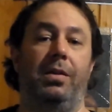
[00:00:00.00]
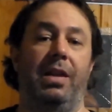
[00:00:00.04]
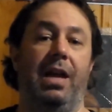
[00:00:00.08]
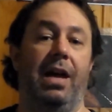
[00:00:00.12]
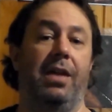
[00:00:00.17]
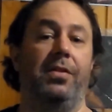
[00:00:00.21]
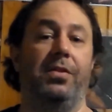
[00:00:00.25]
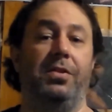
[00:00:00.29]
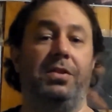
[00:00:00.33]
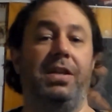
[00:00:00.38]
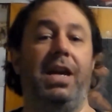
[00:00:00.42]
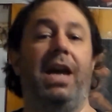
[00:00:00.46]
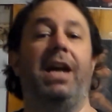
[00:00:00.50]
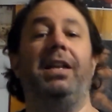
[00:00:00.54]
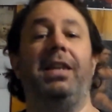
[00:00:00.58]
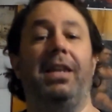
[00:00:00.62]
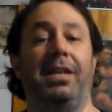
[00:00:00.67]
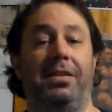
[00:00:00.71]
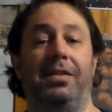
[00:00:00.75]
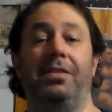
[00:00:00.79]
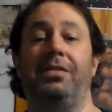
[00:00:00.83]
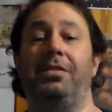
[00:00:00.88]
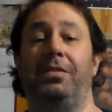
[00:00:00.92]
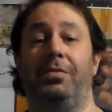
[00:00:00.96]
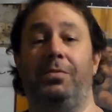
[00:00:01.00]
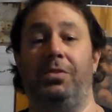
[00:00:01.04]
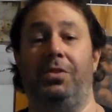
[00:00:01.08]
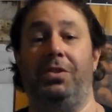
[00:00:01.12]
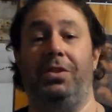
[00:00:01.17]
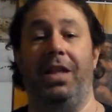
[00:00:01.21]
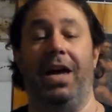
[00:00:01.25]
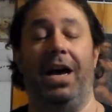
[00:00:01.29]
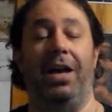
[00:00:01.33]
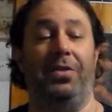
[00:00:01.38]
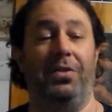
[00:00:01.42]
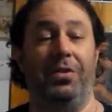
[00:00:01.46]
Now they're saying that
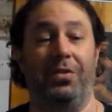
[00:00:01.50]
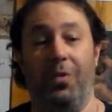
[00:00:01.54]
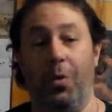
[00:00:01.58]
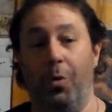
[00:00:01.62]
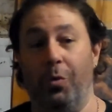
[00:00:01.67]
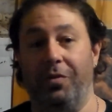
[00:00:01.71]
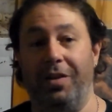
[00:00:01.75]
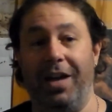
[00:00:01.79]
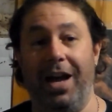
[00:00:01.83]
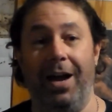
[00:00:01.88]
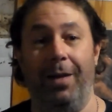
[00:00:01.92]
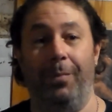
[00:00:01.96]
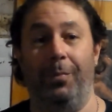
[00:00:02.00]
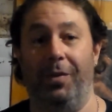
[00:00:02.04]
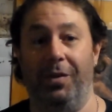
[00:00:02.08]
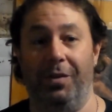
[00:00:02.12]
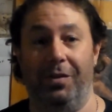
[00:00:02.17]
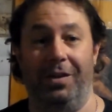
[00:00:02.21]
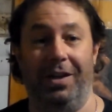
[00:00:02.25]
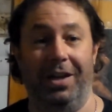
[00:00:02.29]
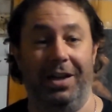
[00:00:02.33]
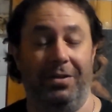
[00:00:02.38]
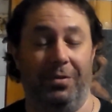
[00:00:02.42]
this whole time